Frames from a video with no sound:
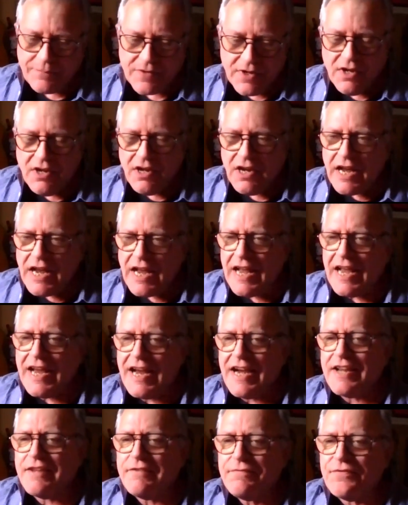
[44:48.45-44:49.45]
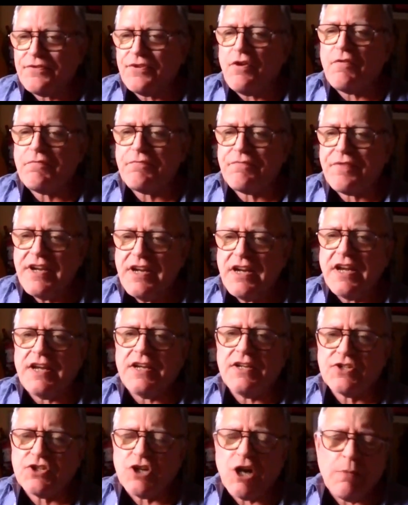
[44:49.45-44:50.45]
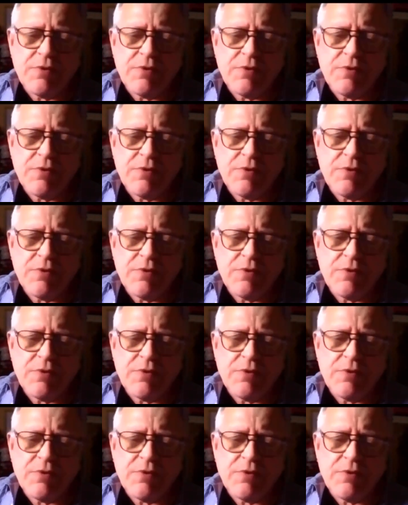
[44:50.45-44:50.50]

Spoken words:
And if you're feeling